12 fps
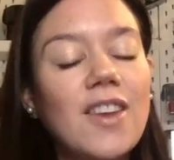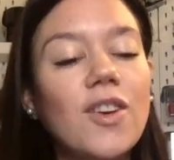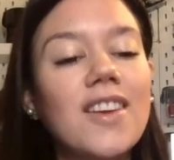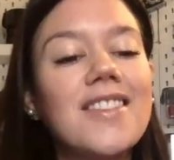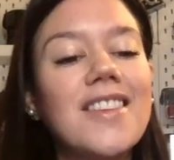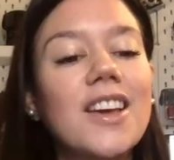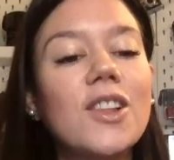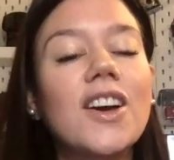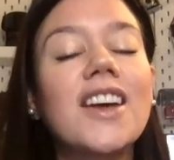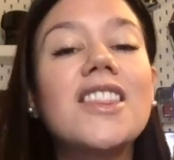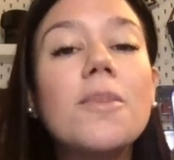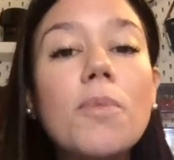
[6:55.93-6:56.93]
and you can take a
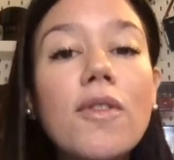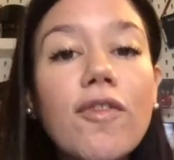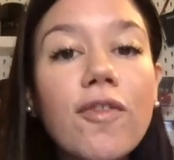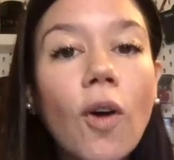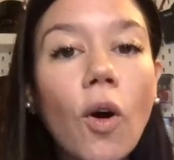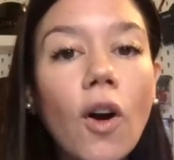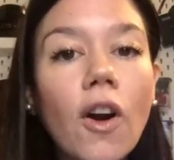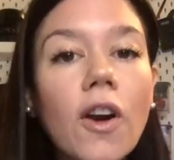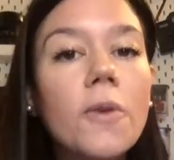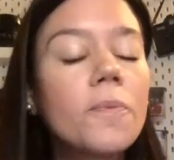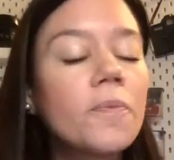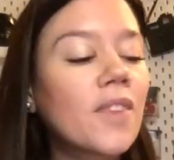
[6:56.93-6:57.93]
look at the
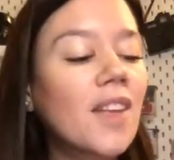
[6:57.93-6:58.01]
before